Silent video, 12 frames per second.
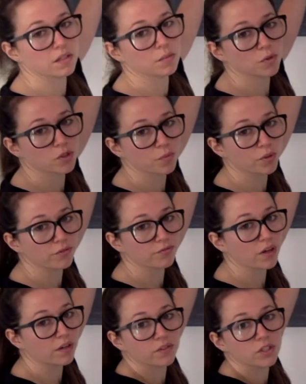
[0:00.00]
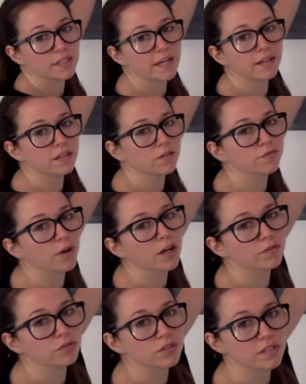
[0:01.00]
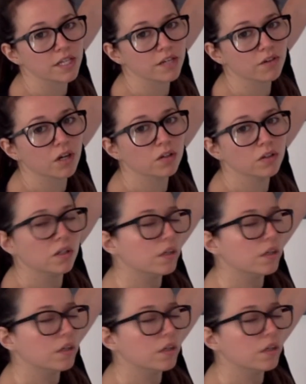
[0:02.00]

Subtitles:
a multiple of 5, it doesn't end in a 5 or a 0.